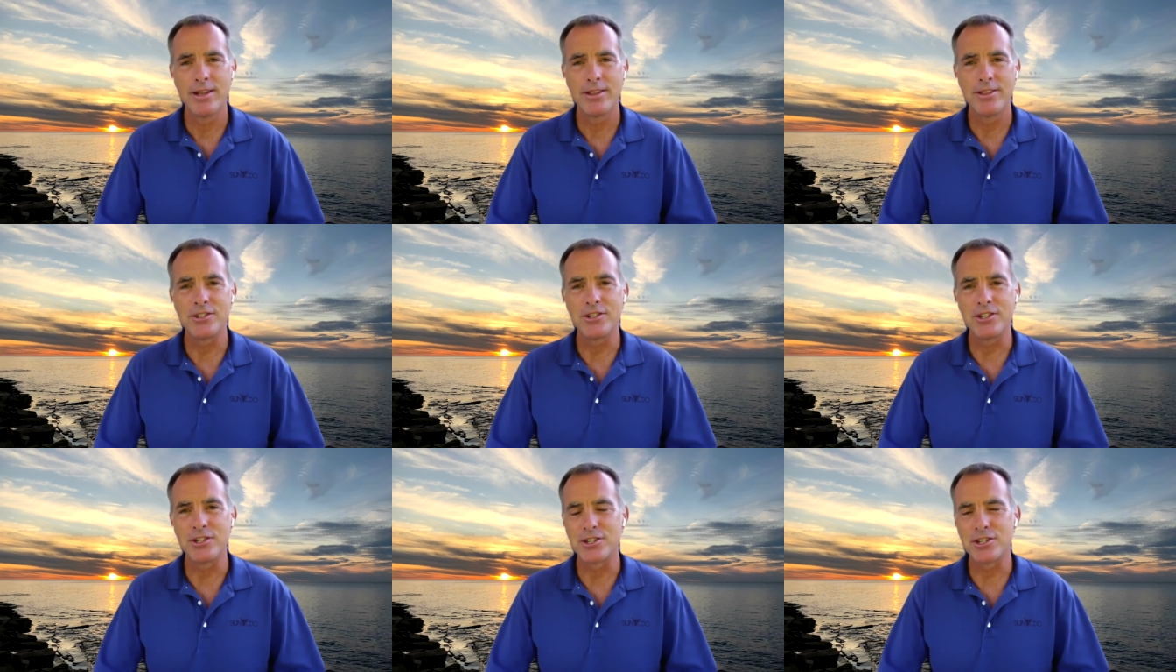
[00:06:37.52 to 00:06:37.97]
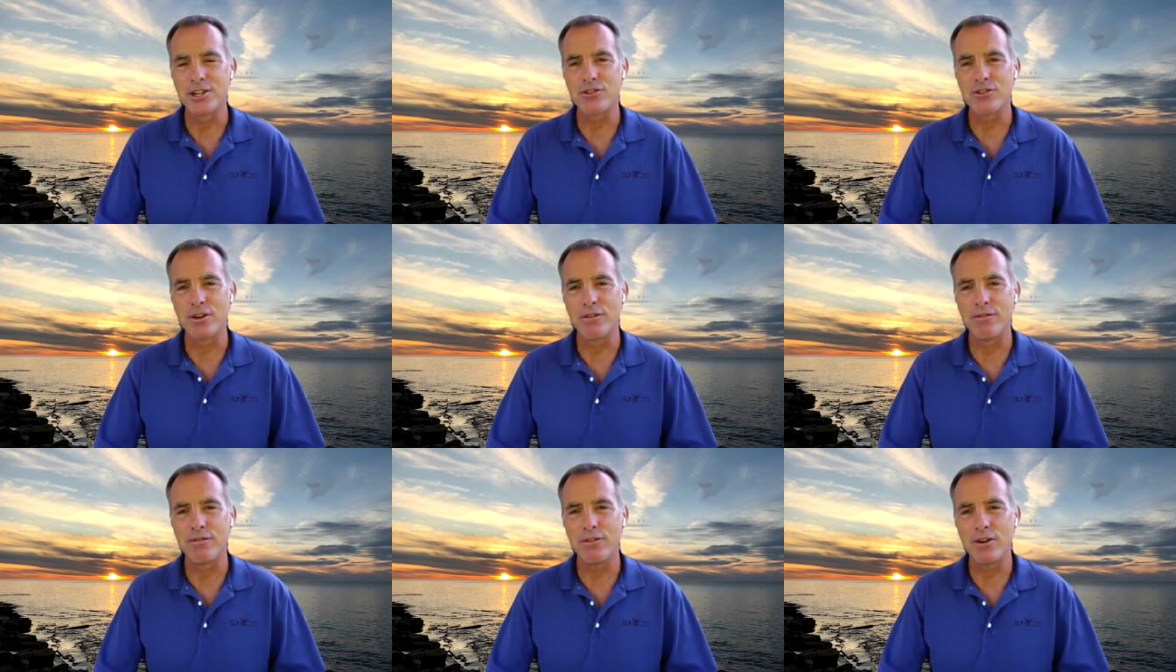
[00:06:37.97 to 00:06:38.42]
This is such
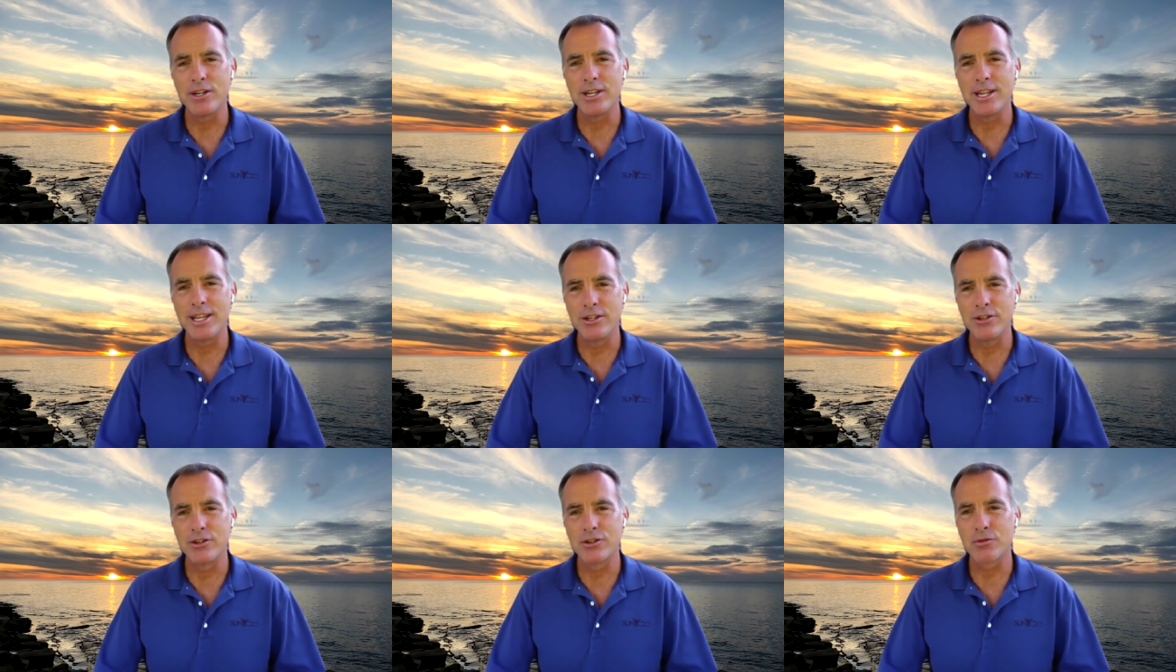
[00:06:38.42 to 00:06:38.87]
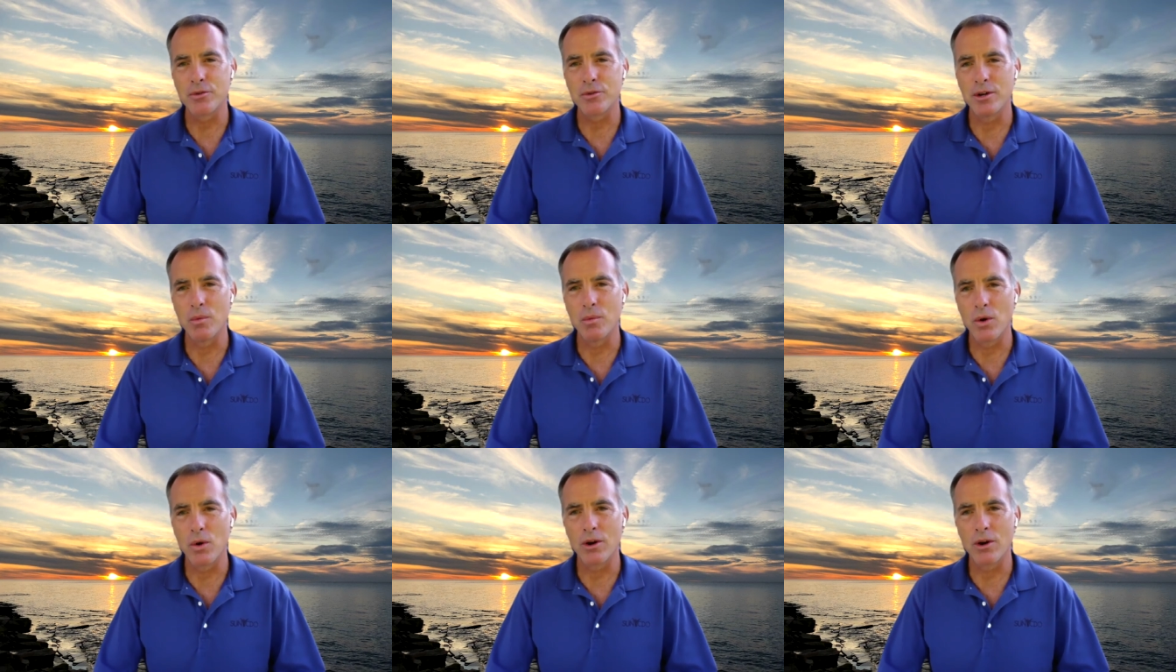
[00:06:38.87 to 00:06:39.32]
a fun industry
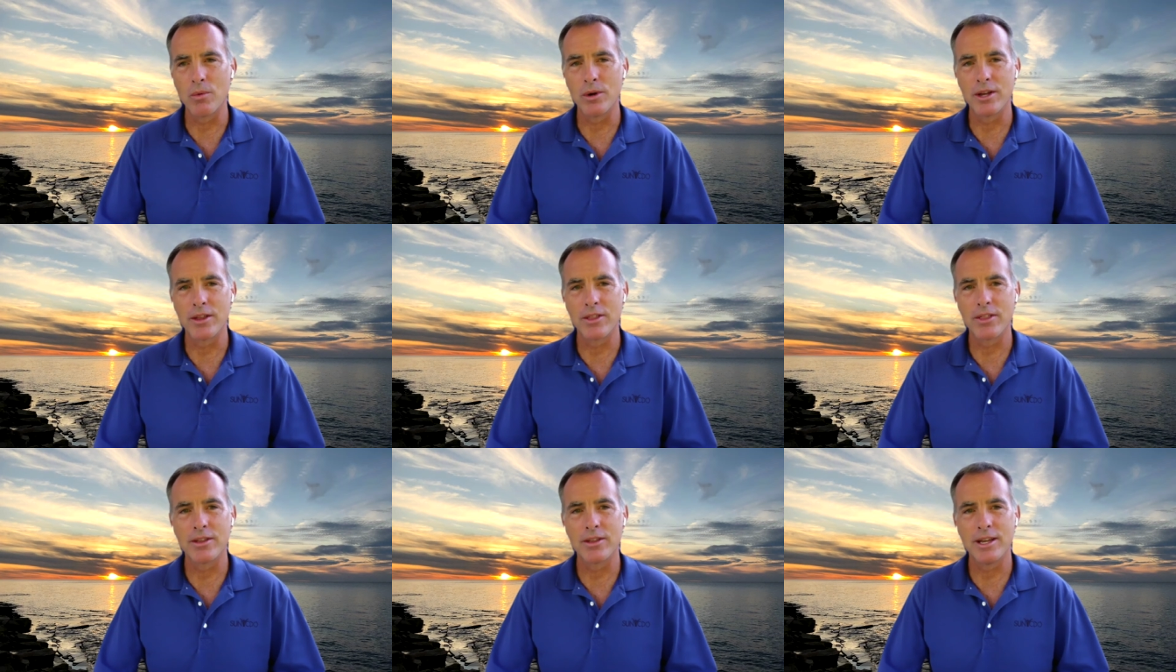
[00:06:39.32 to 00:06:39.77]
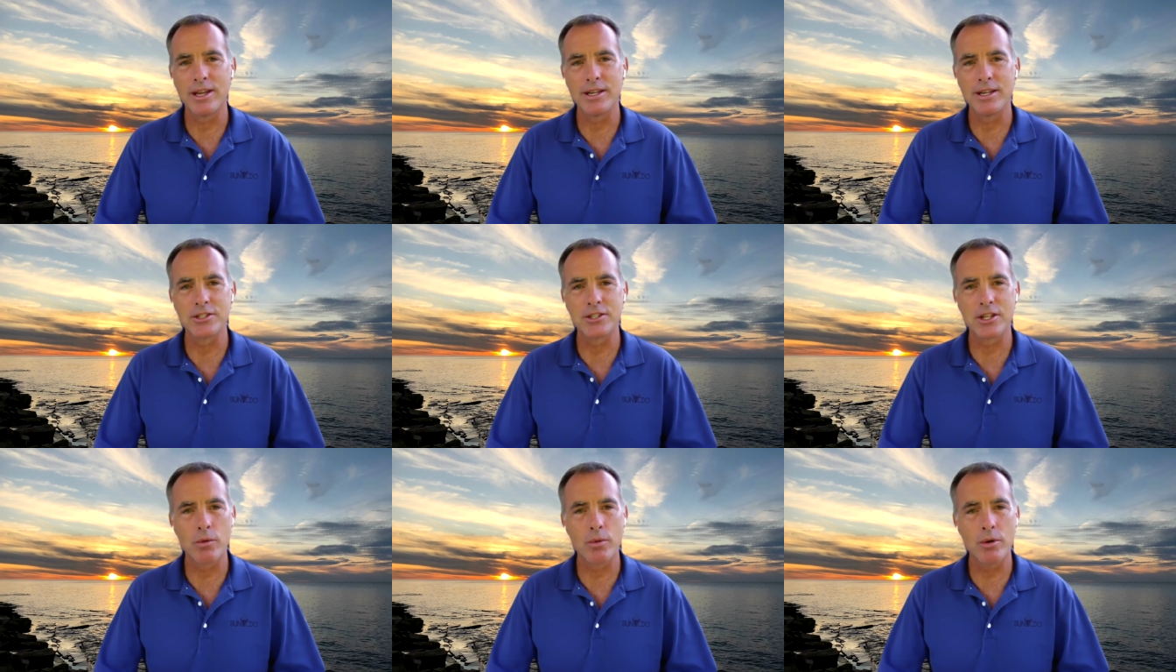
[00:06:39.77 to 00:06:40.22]
to work with,
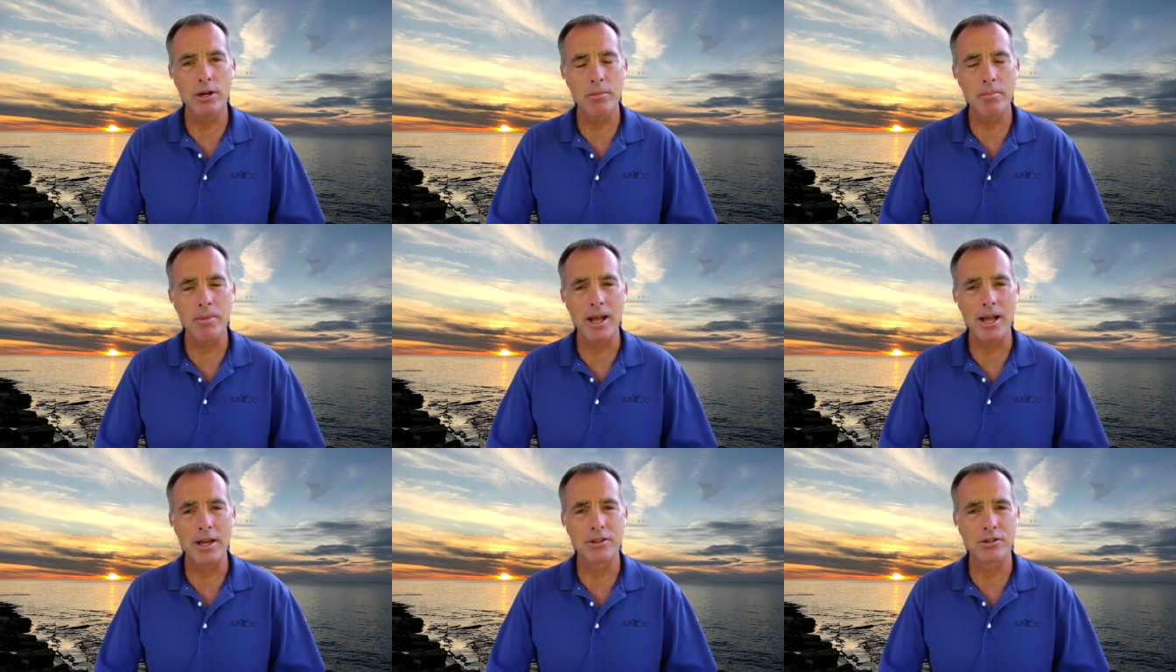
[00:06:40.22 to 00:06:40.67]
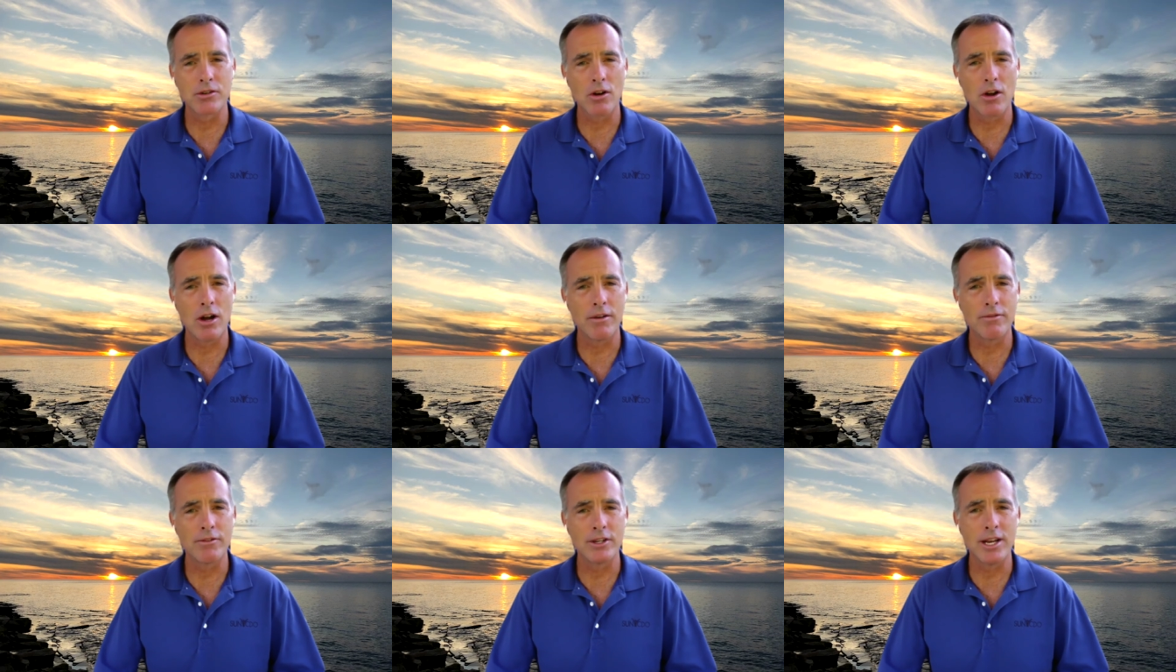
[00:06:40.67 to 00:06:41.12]
as the career paths are
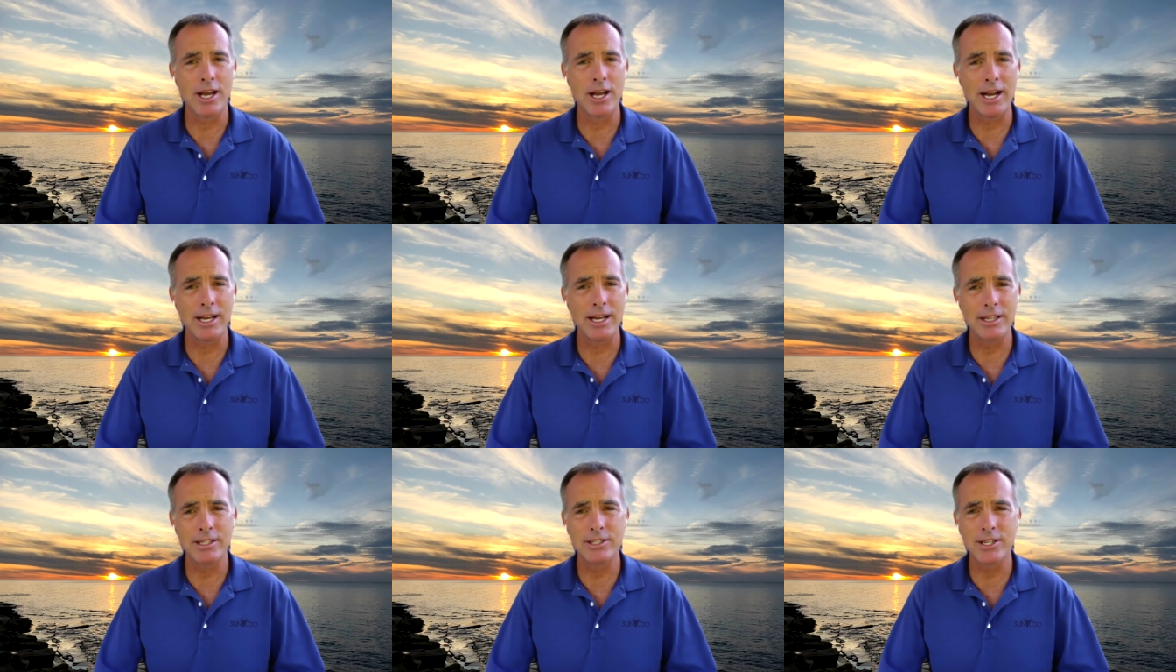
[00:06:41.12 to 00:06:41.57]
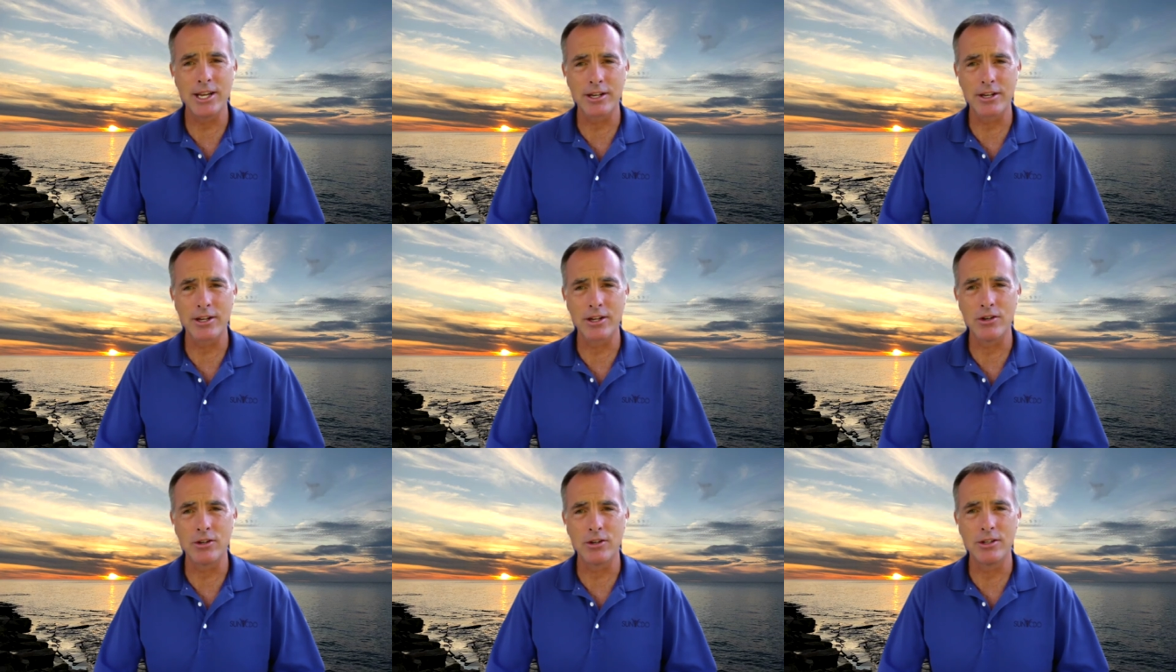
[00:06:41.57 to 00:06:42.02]
often highly
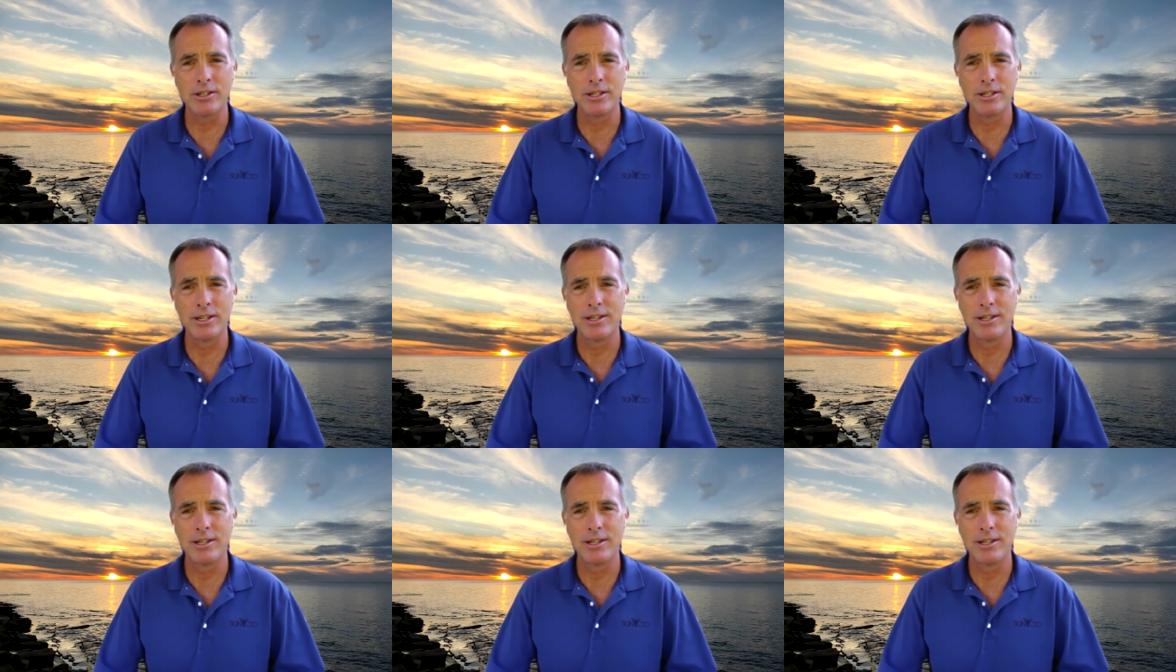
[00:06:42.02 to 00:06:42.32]
technical,